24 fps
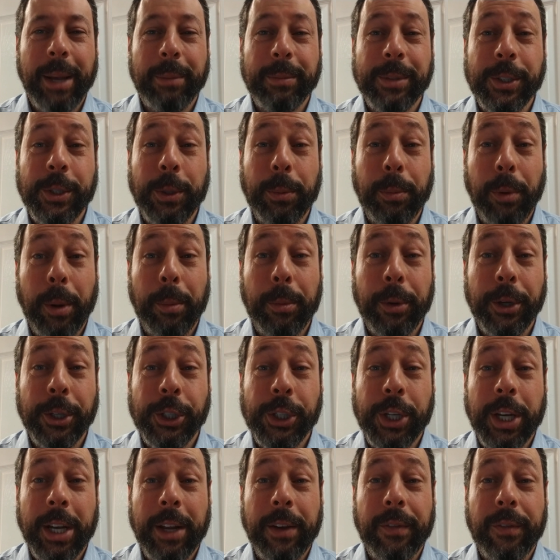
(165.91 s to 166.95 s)
I'm super
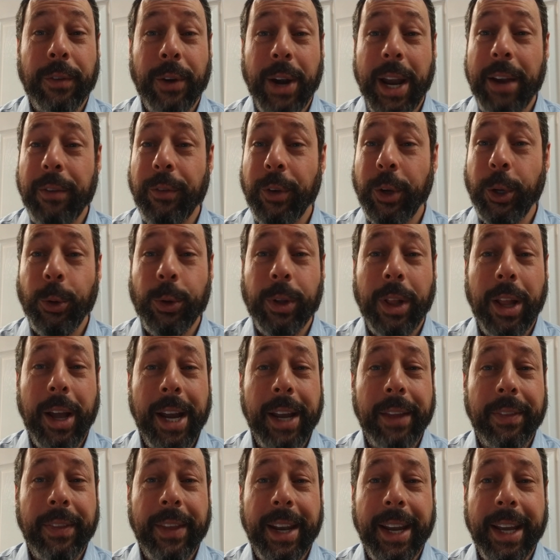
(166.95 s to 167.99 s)
appreciative for every new
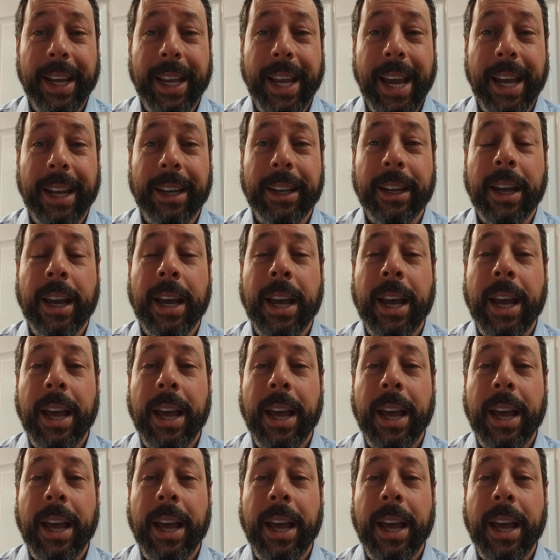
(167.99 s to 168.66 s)
client that I get,